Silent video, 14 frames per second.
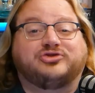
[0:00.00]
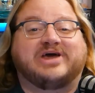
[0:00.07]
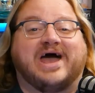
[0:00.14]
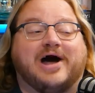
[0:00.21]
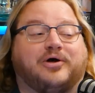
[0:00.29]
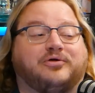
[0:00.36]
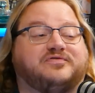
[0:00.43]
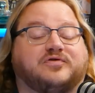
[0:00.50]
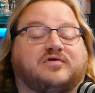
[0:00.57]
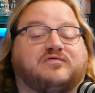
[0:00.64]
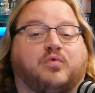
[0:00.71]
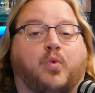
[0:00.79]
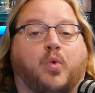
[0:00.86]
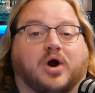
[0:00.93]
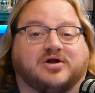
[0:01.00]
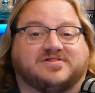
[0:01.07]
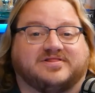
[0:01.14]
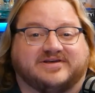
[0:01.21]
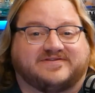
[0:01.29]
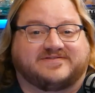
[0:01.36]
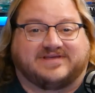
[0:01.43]
town full of
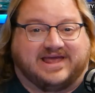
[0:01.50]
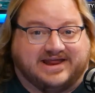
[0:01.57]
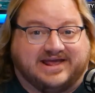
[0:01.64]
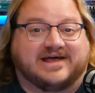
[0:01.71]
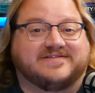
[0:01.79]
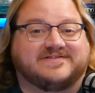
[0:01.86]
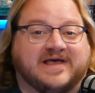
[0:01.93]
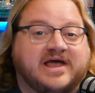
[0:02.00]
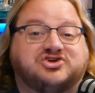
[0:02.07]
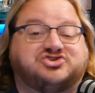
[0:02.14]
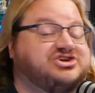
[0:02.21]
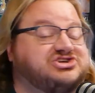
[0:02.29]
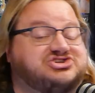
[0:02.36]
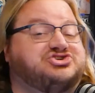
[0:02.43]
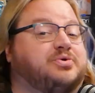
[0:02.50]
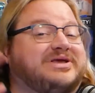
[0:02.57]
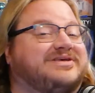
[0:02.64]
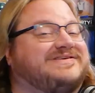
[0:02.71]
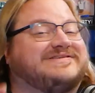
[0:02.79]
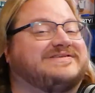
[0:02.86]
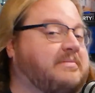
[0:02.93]
worthless idiots. Sure. She's
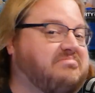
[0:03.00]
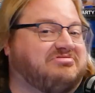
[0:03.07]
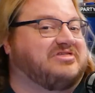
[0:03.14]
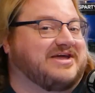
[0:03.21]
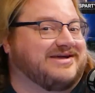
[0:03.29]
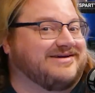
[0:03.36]
doing something.